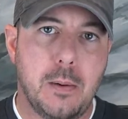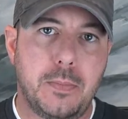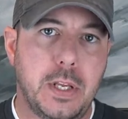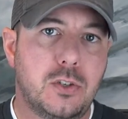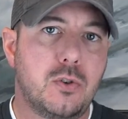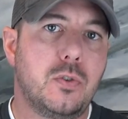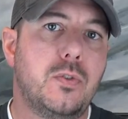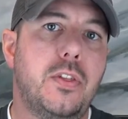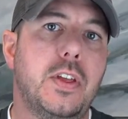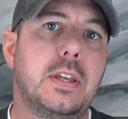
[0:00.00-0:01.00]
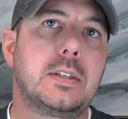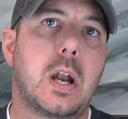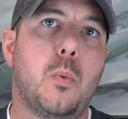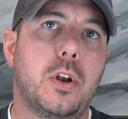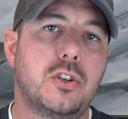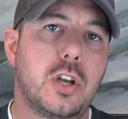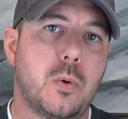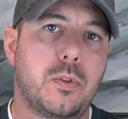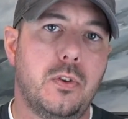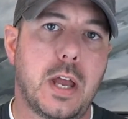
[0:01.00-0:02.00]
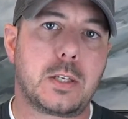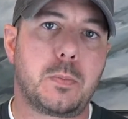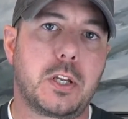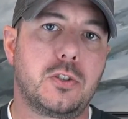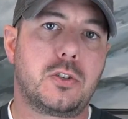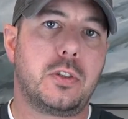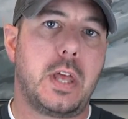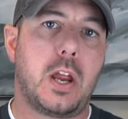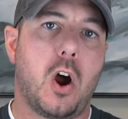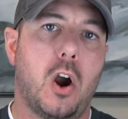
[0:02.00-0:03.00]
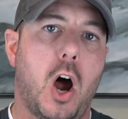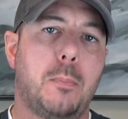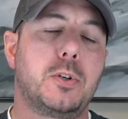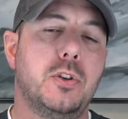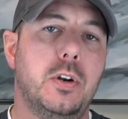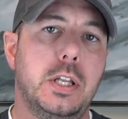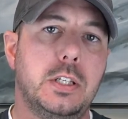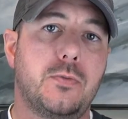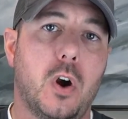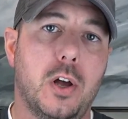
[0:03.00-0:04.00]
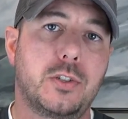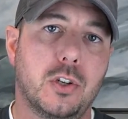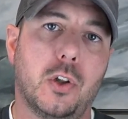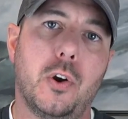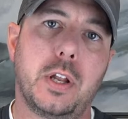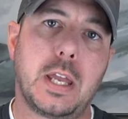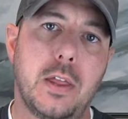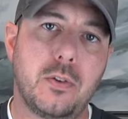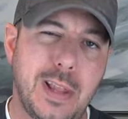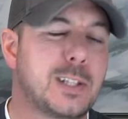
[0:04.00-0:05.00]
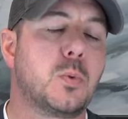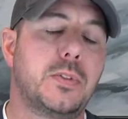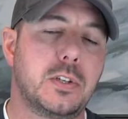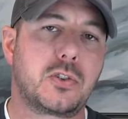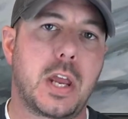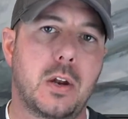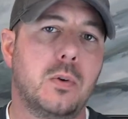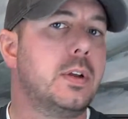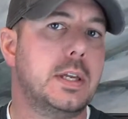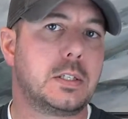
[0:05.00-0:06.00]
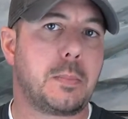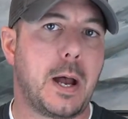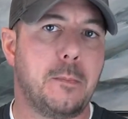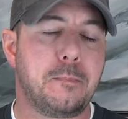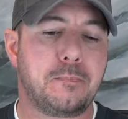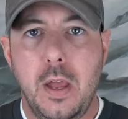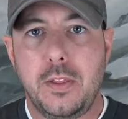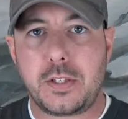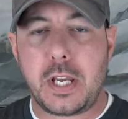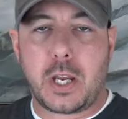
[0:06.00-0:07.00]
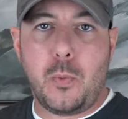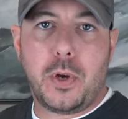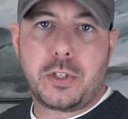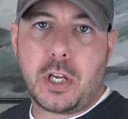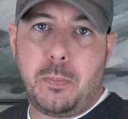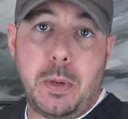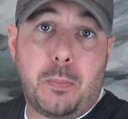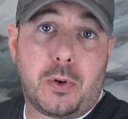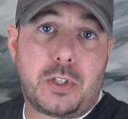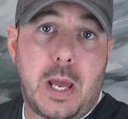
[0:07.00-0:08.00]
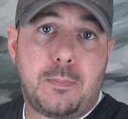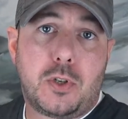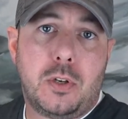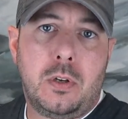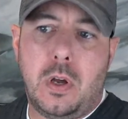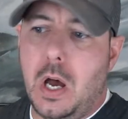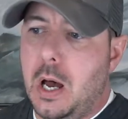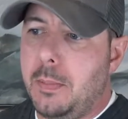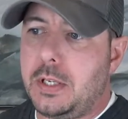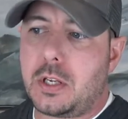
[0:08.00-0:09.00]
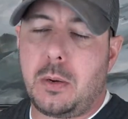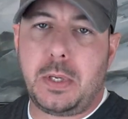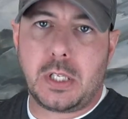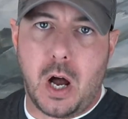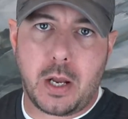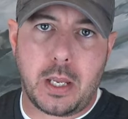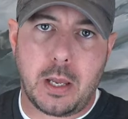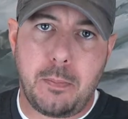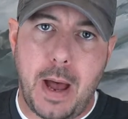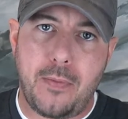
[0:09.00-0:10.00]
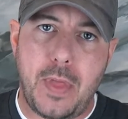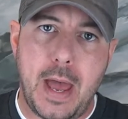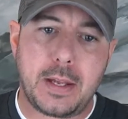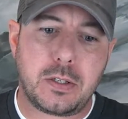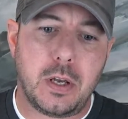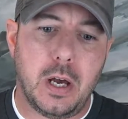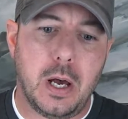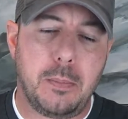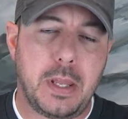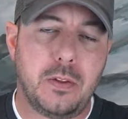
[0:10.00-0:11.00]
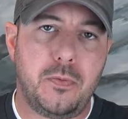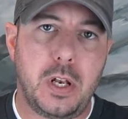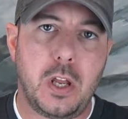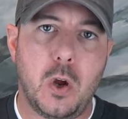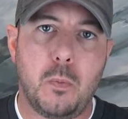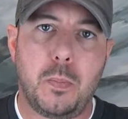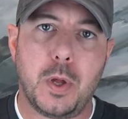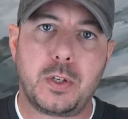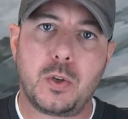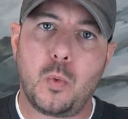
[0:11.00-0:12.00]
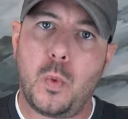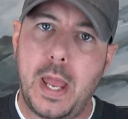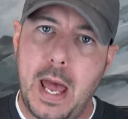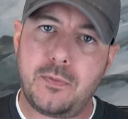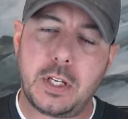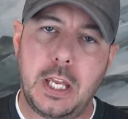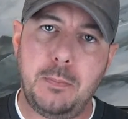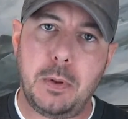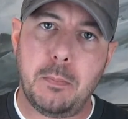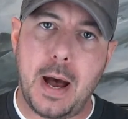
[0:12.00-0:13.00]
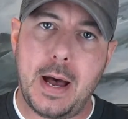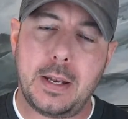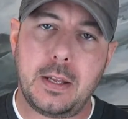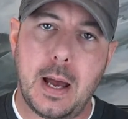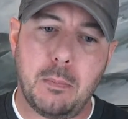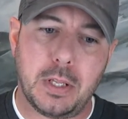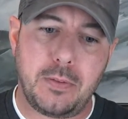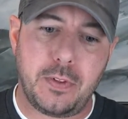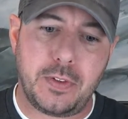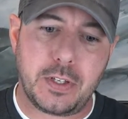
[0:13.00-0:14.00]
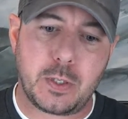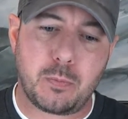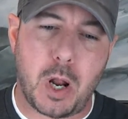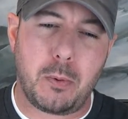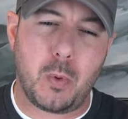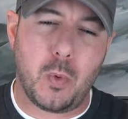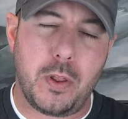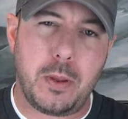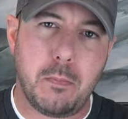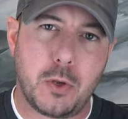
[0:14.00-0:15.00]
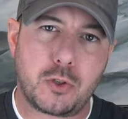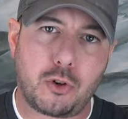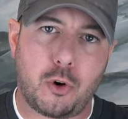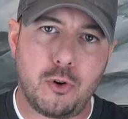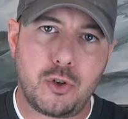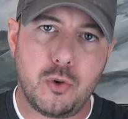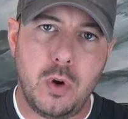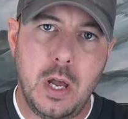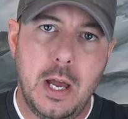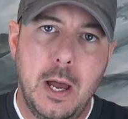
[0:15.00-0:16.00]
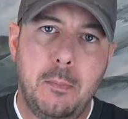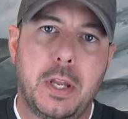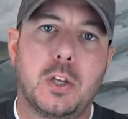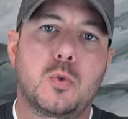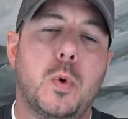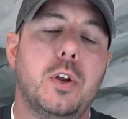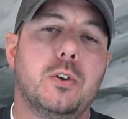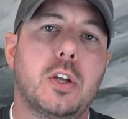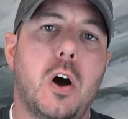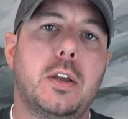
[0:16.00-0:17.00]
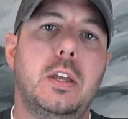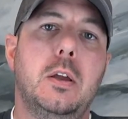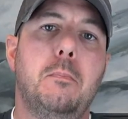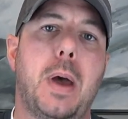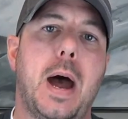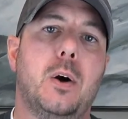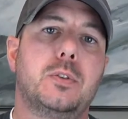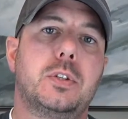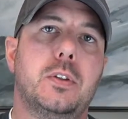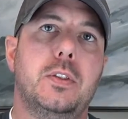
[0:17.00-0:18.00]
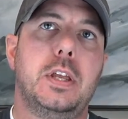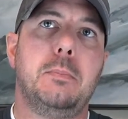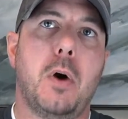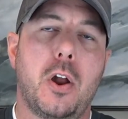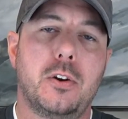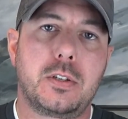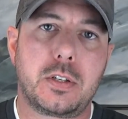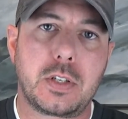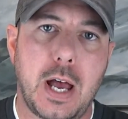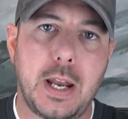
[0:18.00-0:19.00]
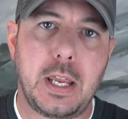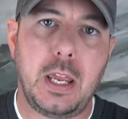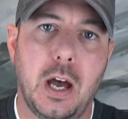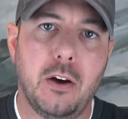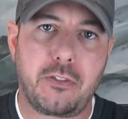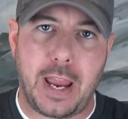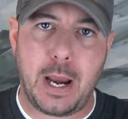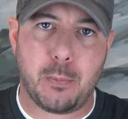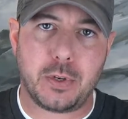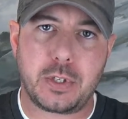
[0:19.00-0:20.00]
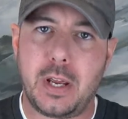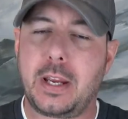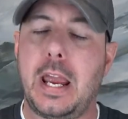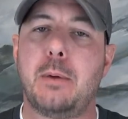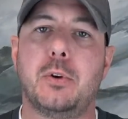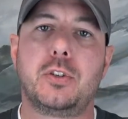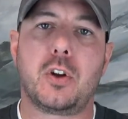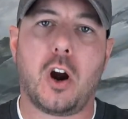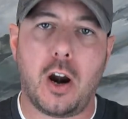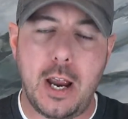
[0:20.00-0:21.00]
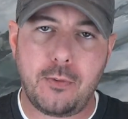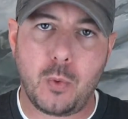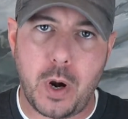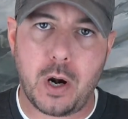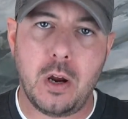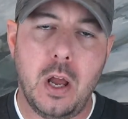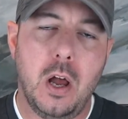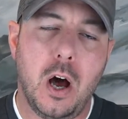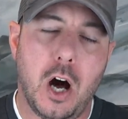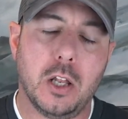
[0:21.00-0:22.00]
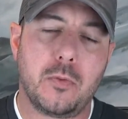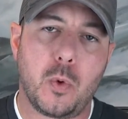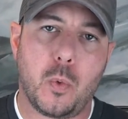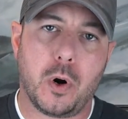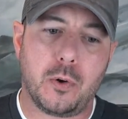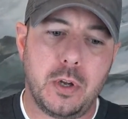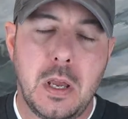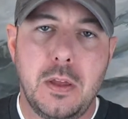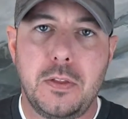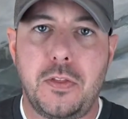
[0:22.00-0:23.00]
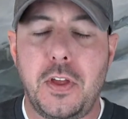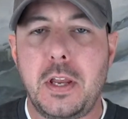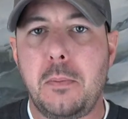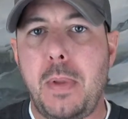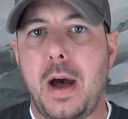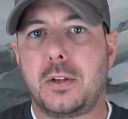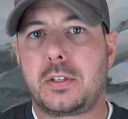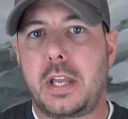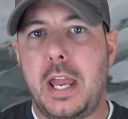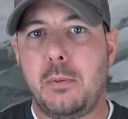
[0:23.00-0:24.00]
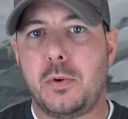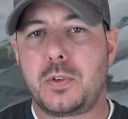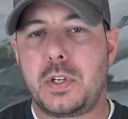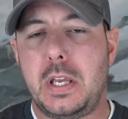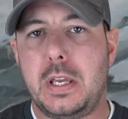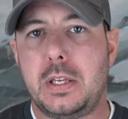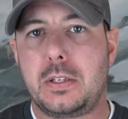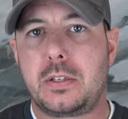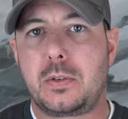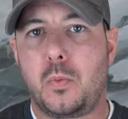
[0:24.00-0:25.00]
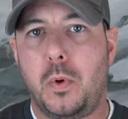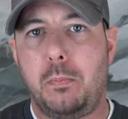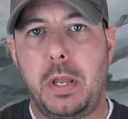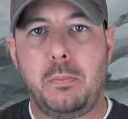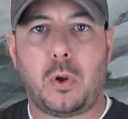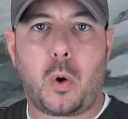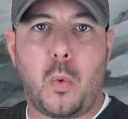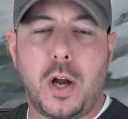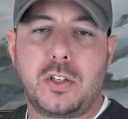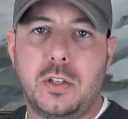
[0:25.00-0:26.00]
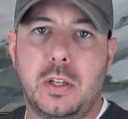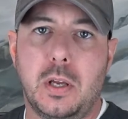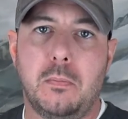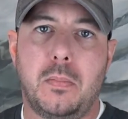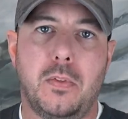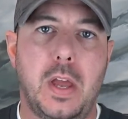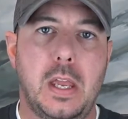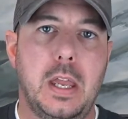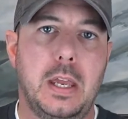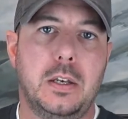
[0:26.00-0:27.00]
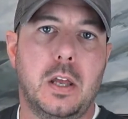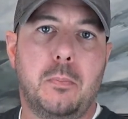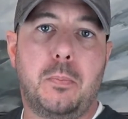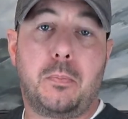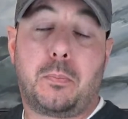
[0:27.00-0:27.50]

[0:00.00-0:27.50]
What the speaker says: These are things that I want to share with you guys because they are opportunities for us to learn together, and that's what this channel is about. The second one is going to be perception. He's going to be talking about that in the video, but we have to keep in mind, I believe that this is probably of the most crucial because we are talking about the modern society of cameras. Cameras are everywhere all over the world. The thing about cameras is when people are watching them, they end up